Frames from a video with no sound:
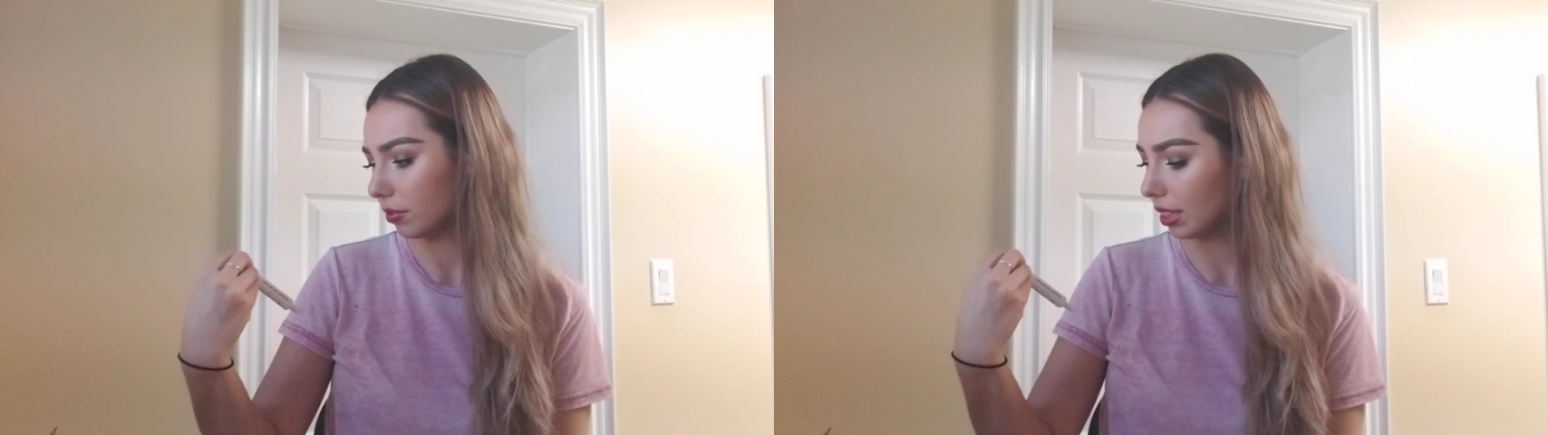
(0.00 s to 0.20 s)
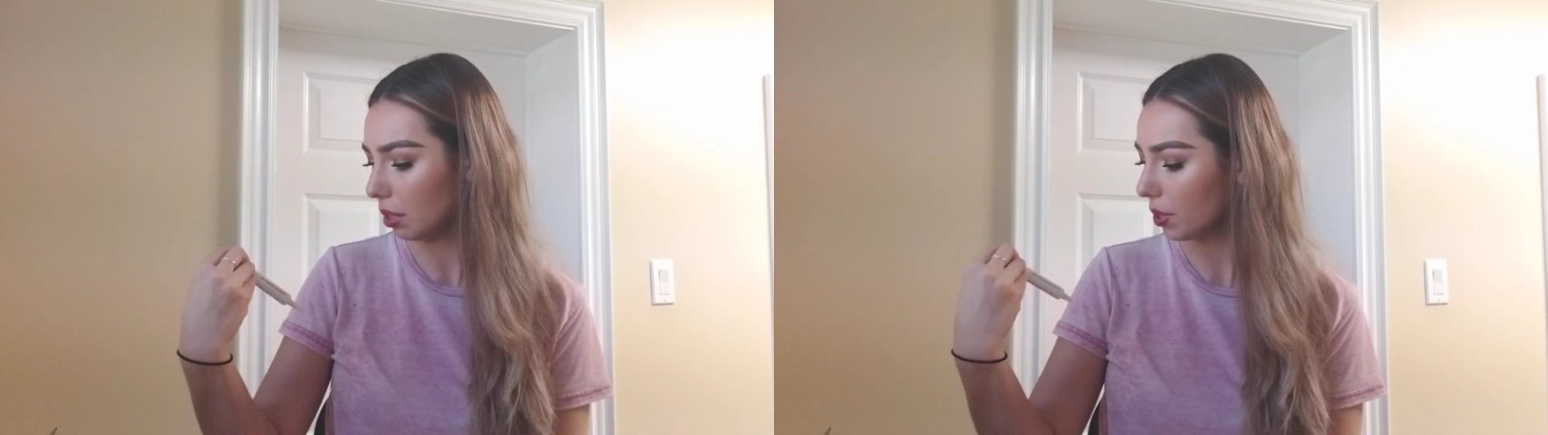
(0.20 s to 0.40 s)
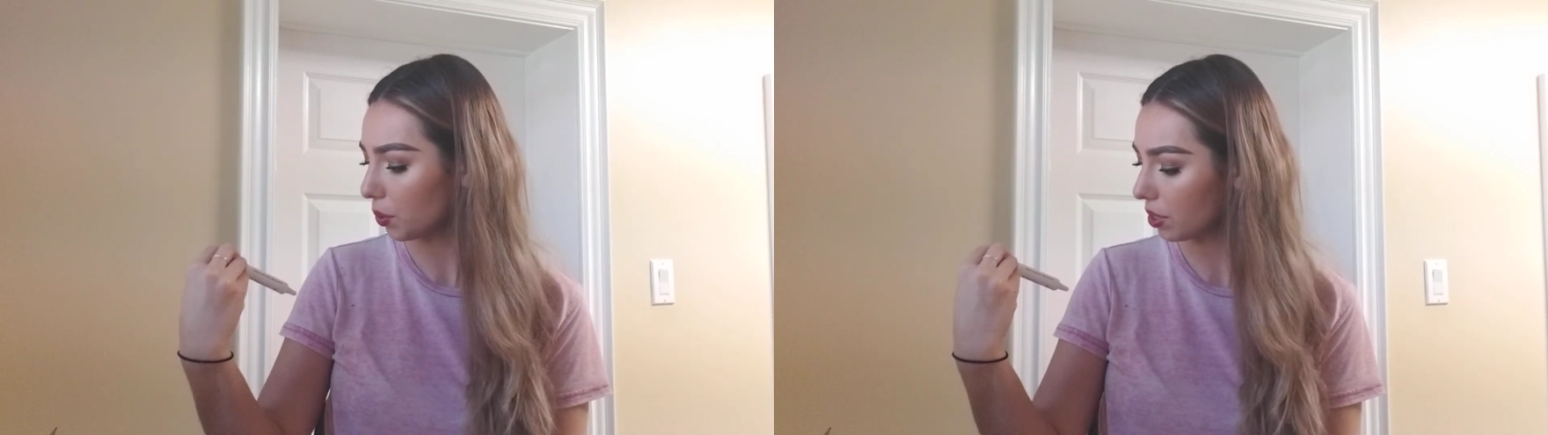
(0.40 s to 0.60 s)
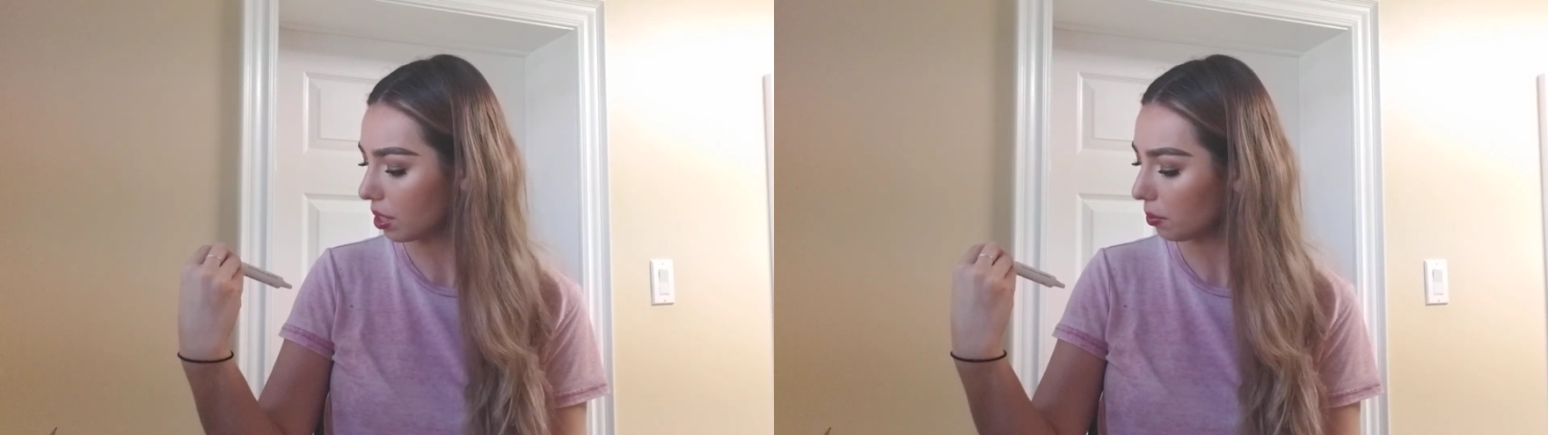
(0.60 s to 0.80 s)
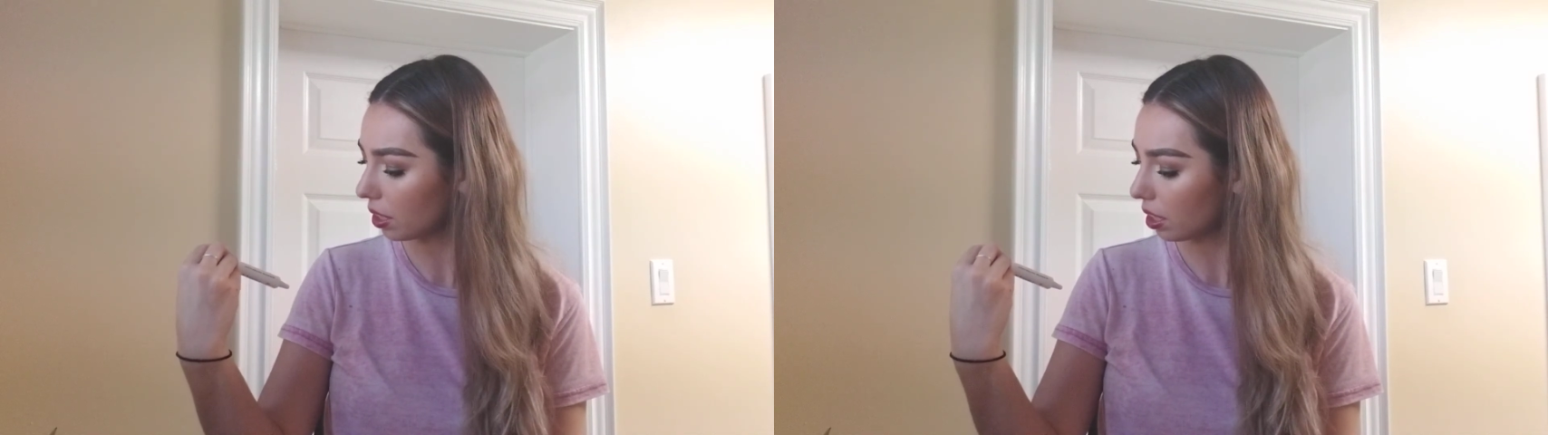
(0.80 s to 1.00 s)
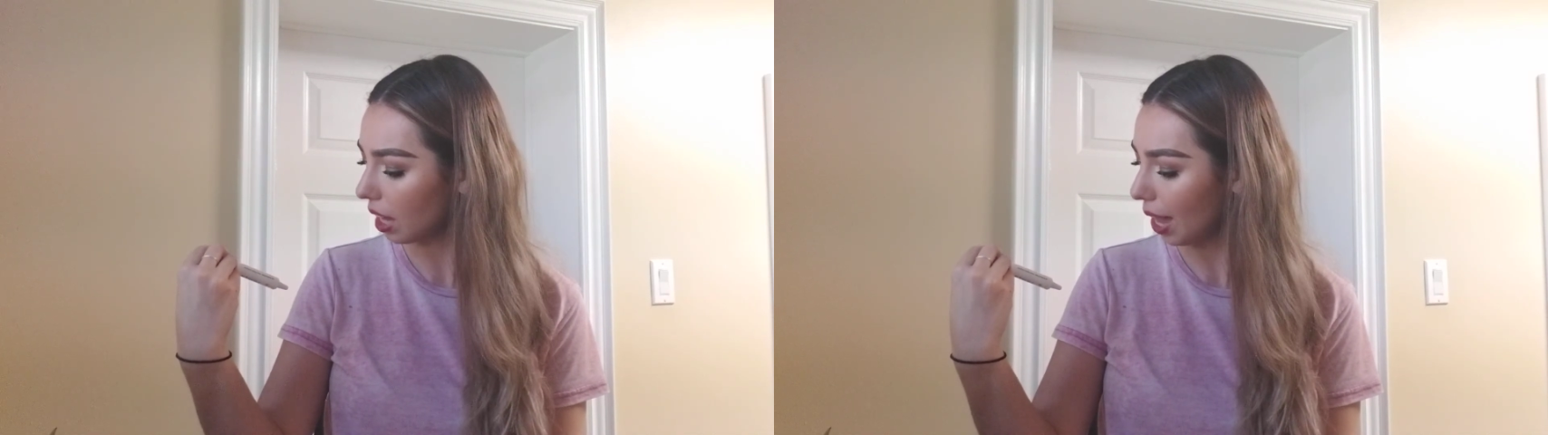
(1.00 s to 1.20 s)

limit or something.